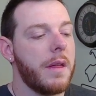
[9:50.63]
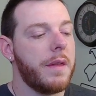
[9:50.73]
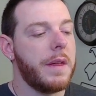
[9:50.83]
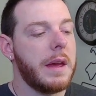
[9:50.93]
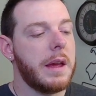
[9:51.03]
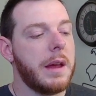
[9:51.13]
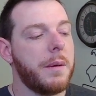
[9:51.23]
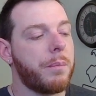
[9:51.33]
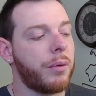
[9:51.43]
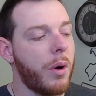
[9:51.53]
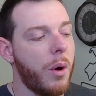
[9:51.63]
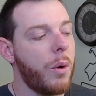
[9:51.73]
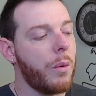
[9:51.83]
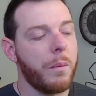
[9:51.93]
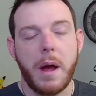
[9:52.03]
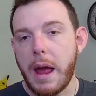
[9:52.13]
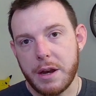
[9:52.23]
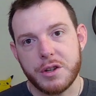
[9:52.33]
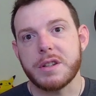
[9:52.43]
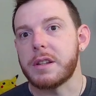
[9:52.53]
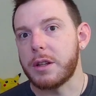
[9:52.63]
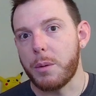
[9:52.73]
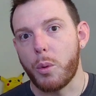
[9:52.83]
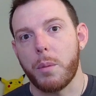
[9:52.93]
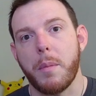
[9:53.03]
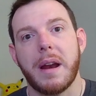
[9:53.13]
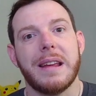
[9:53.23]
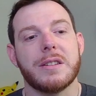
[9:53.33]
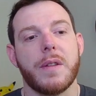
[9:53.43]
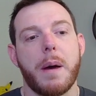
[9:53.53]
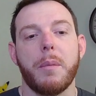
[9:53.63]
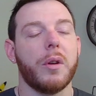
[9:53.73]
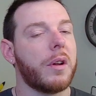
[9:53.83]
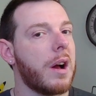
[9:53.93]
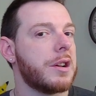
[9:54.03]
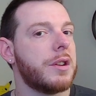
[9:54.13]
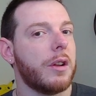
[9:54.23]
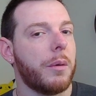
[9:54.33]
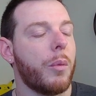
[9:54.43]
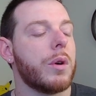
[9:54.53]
The Pro engine's a little more money, so that build will cost you a little more.